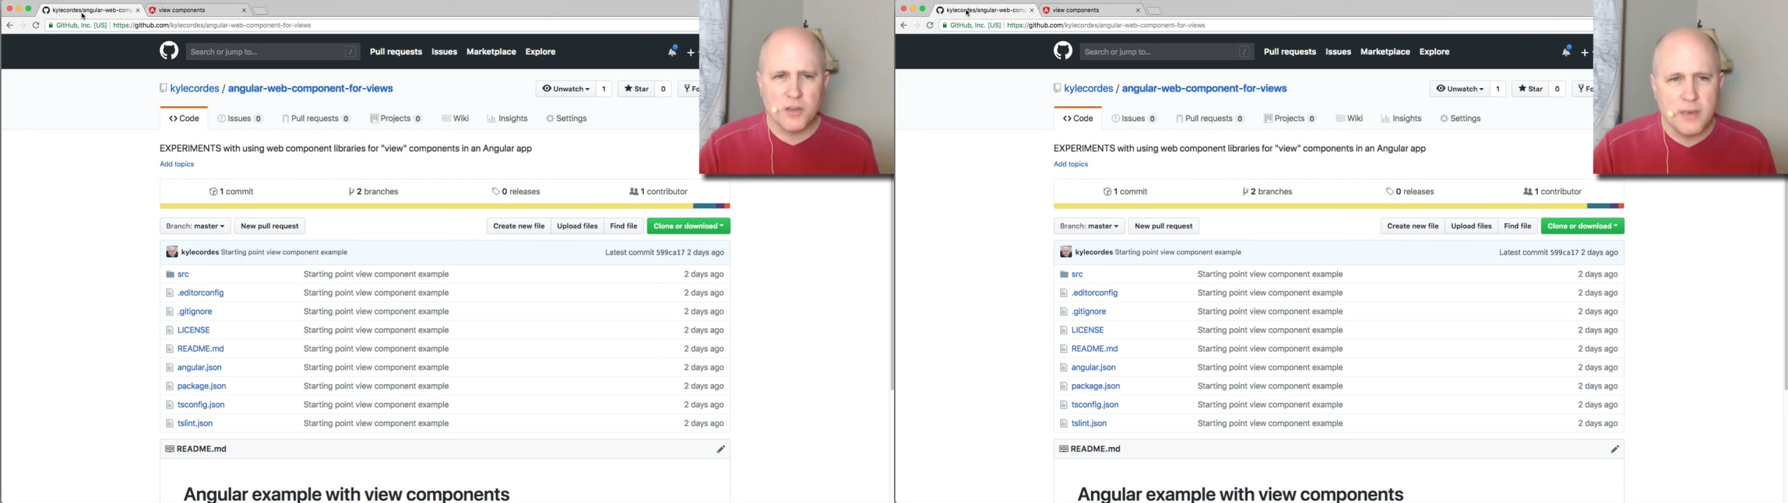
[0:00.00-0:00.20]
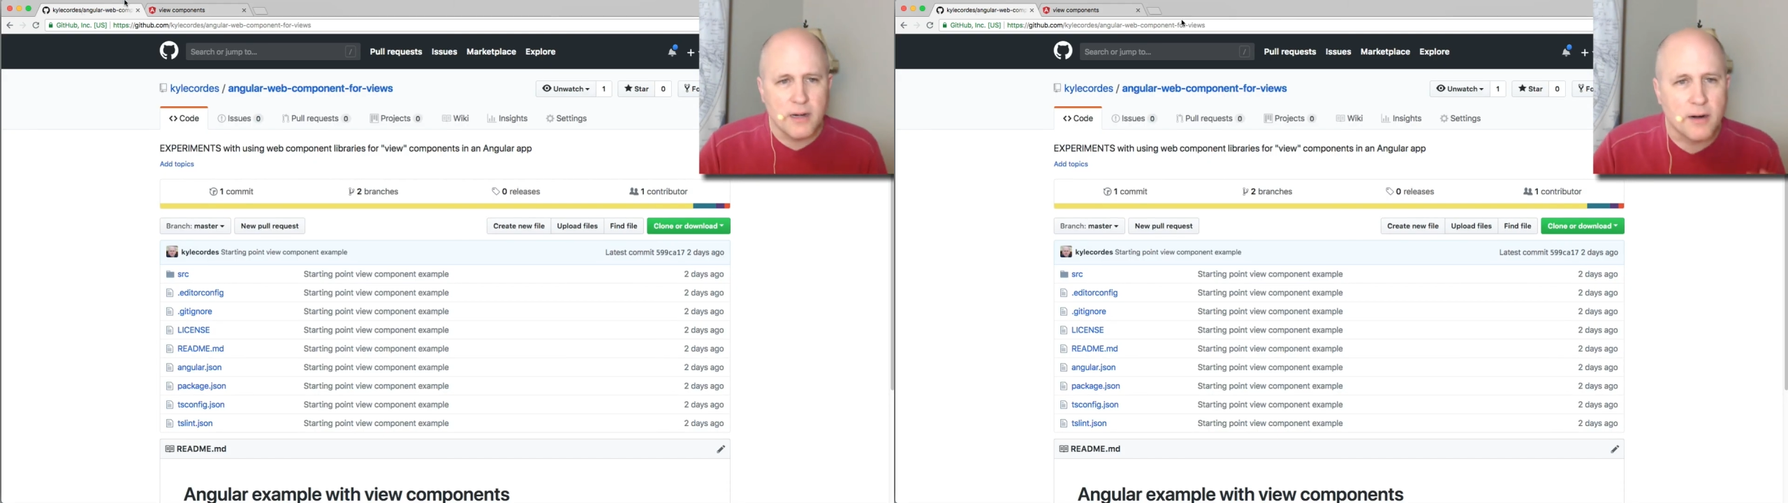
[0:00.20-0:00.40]

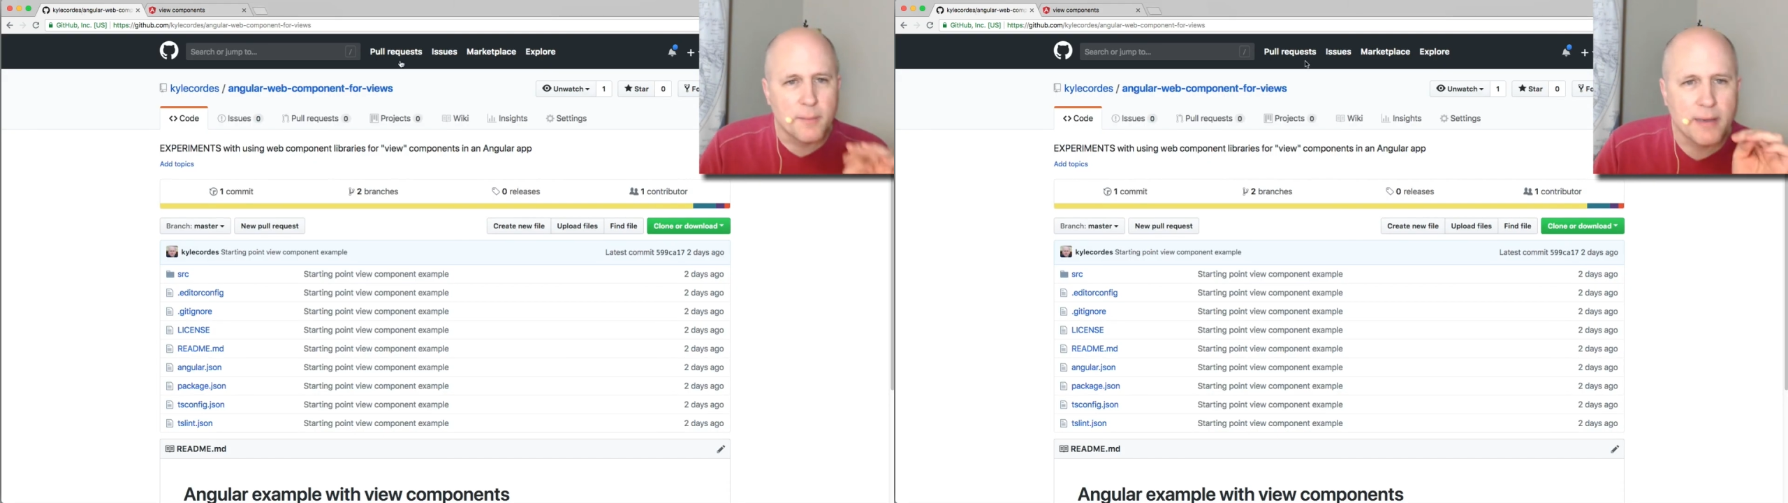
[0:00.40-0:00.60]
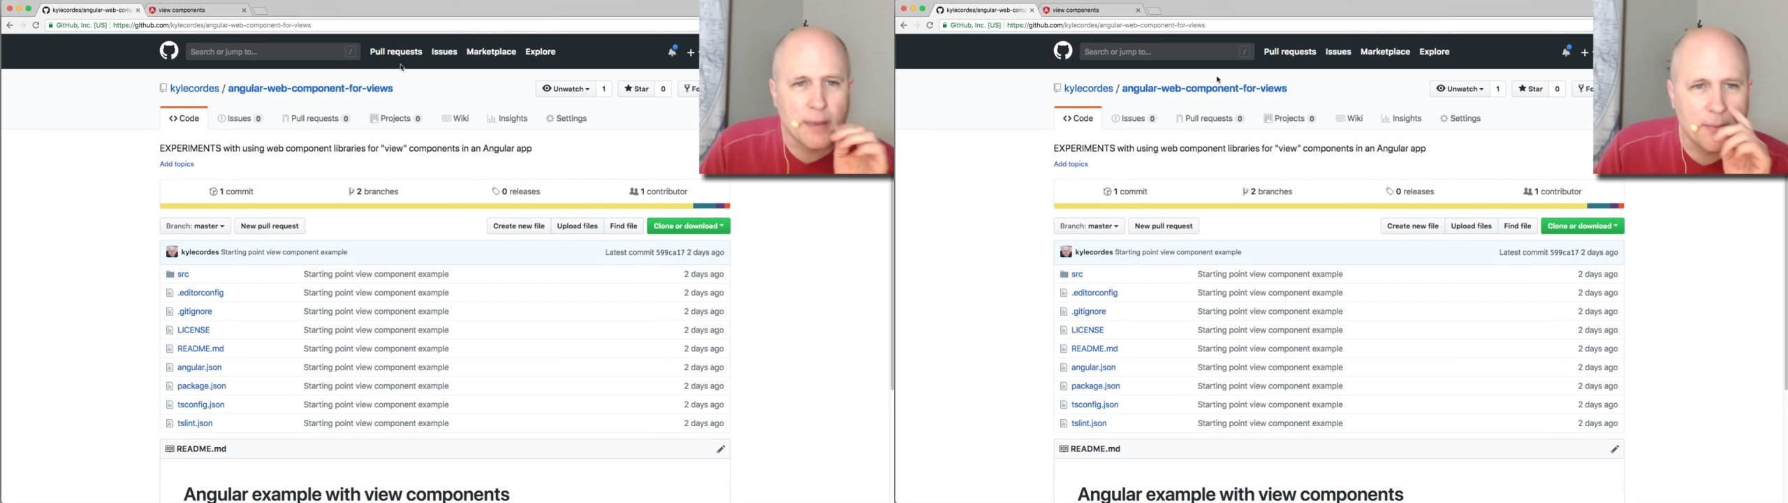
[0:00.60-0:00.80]
here,
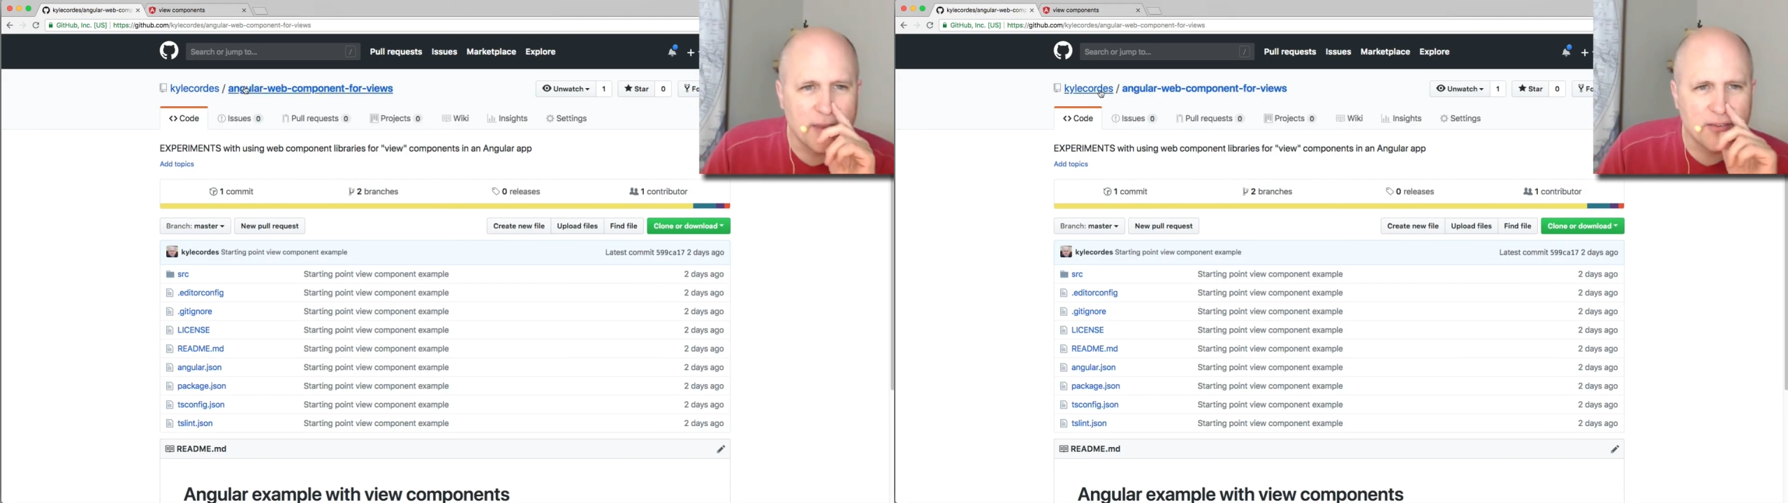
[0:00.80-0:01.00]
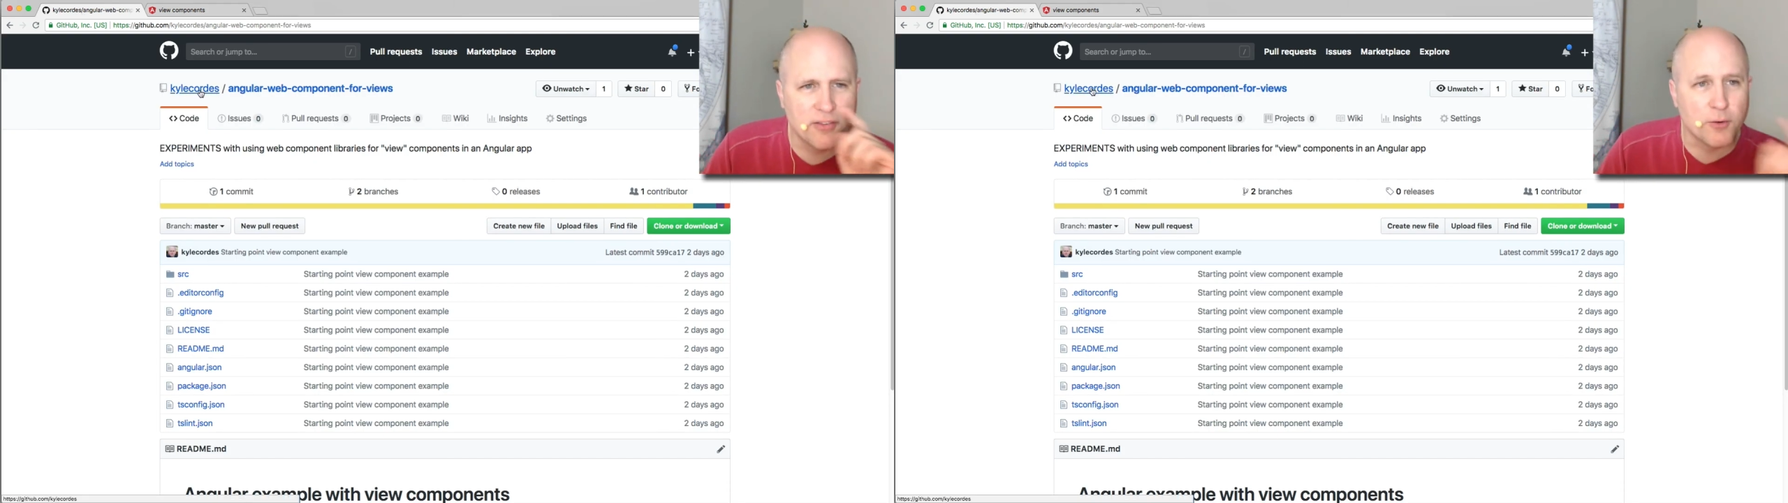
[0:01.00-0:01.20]

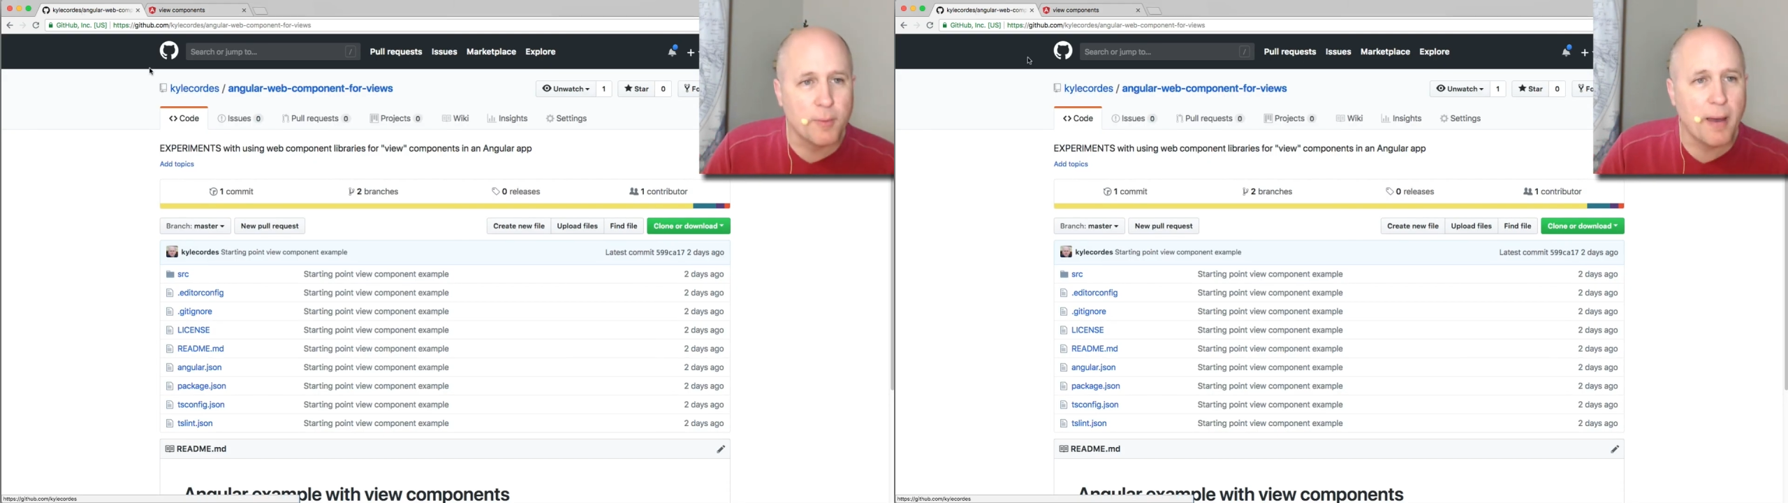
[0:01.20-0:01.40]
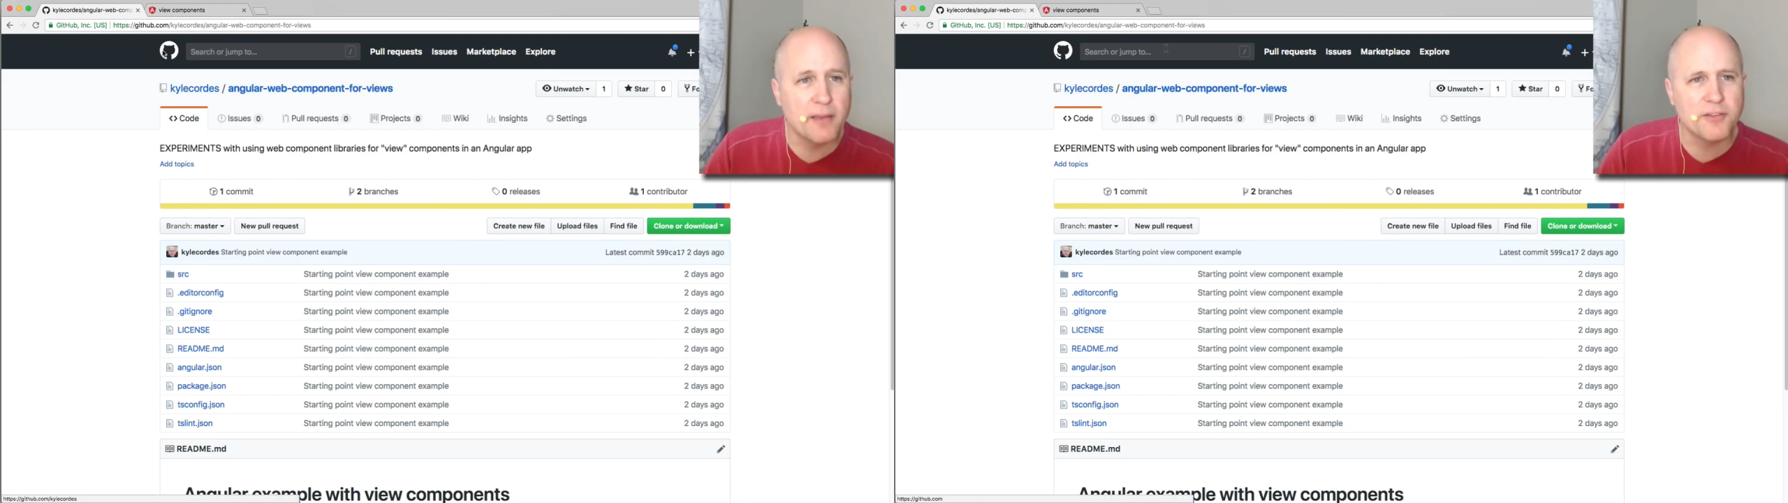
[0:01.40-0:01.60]
this is the
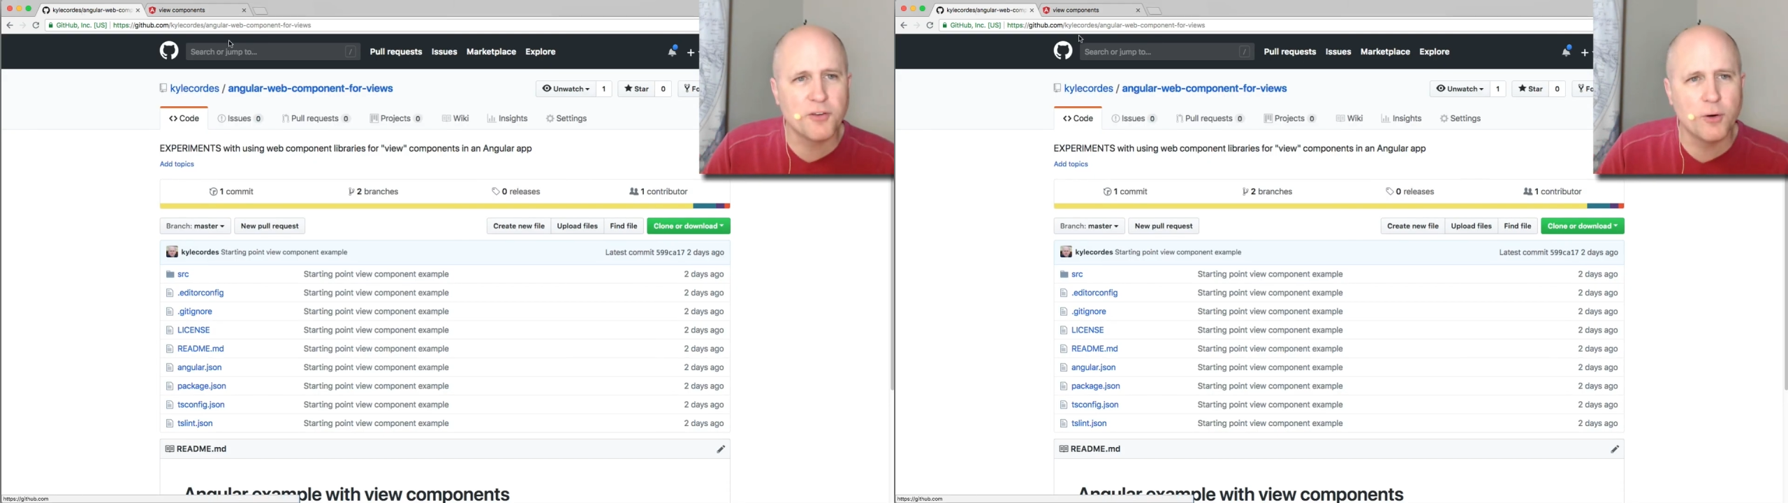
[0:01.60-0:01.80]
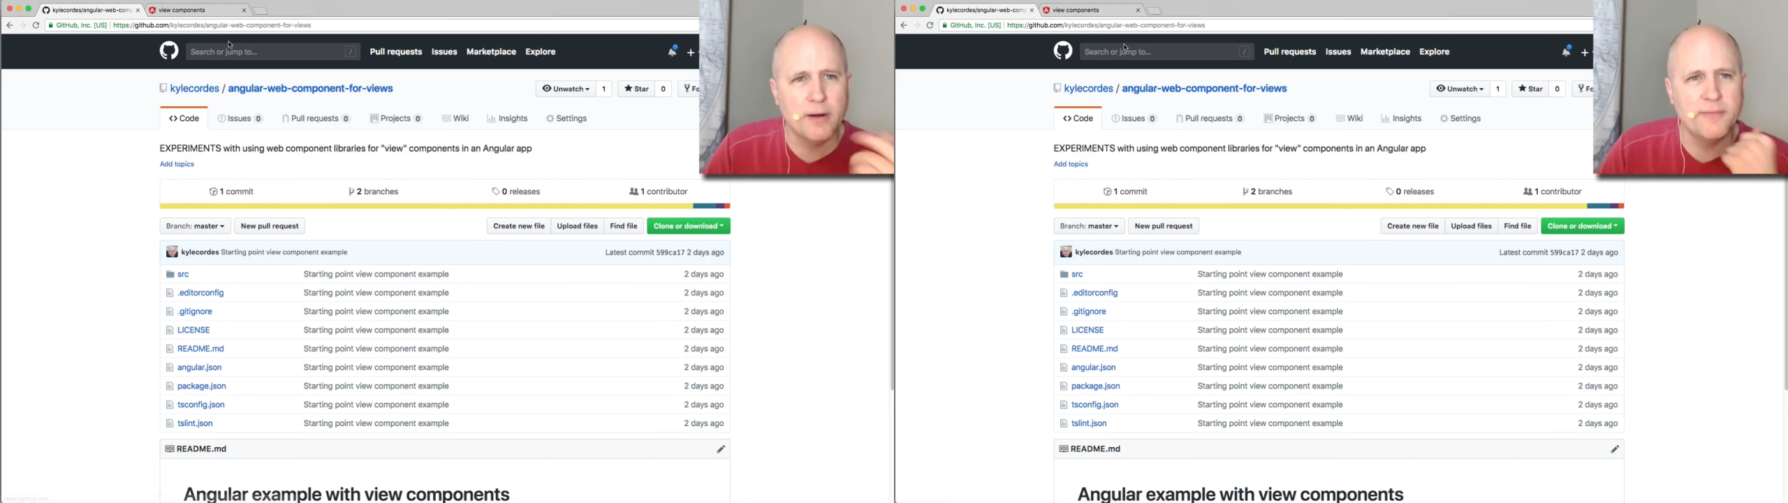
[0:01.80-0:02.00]
repository